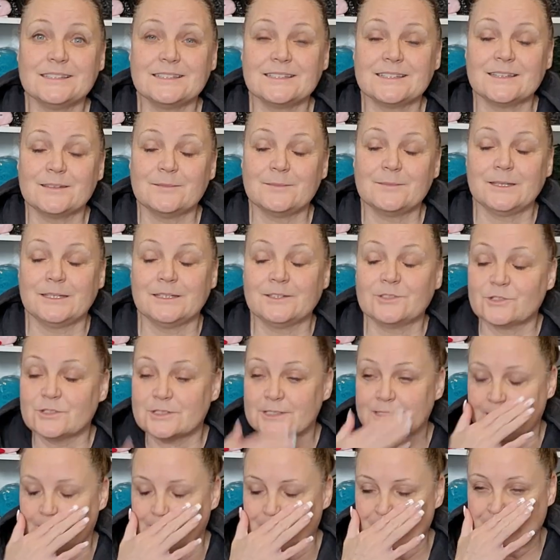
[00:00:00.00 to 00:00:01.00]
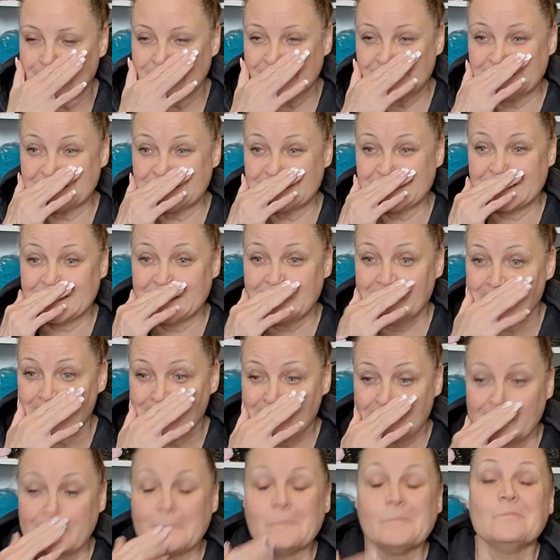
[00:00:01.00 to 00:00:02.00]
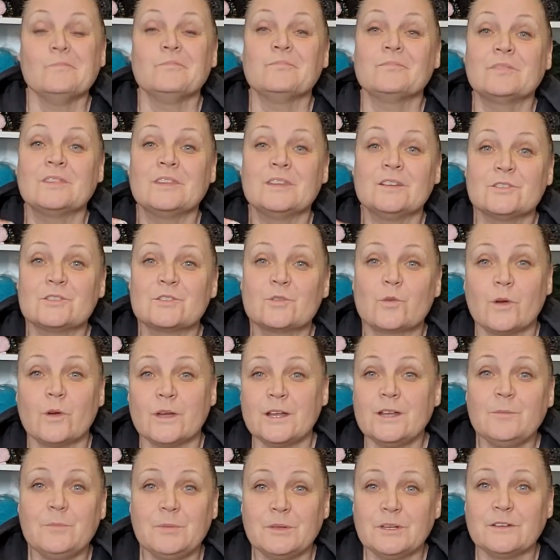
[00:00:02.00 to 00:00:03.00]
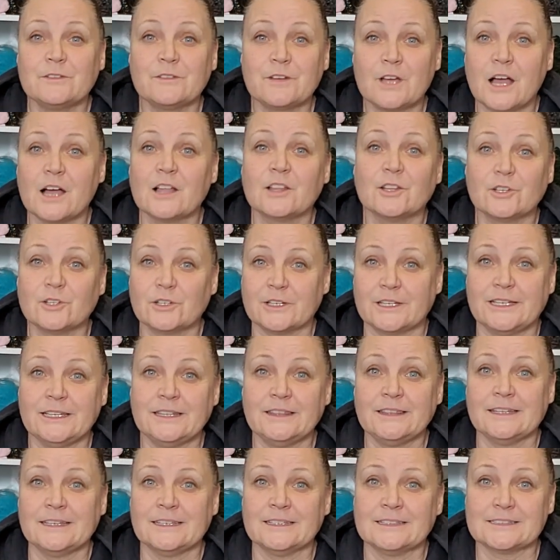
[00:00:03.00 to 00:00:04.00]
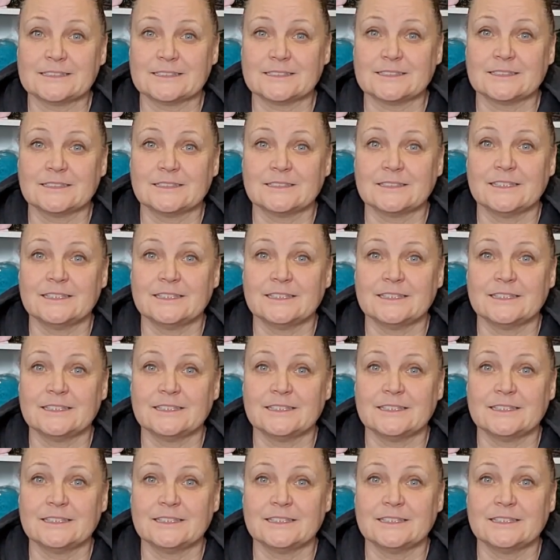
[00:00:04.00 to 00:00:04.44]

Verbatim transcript: is going to be interesting because there's quite a bit of color in this.